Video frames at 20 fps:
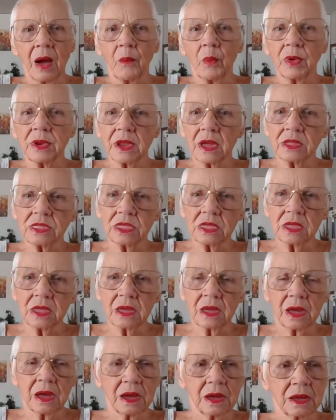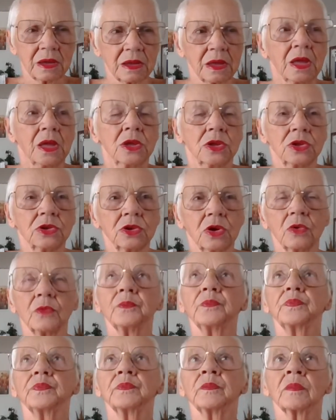When I think, you know,
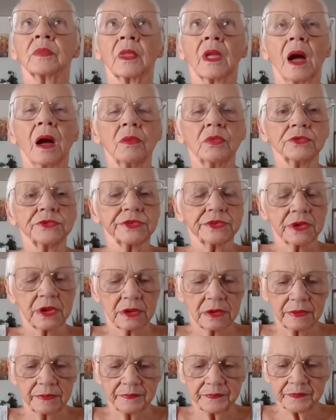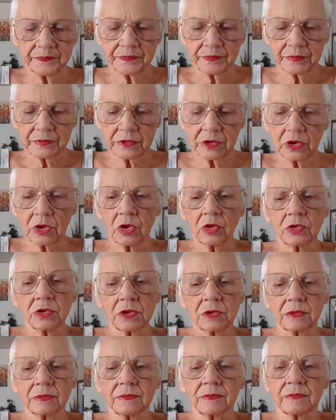I was,
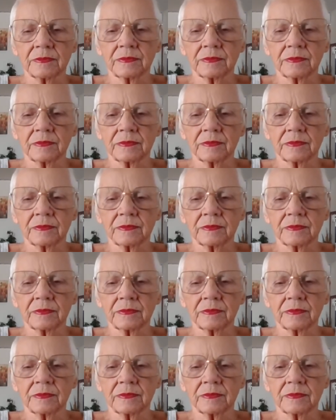Dakota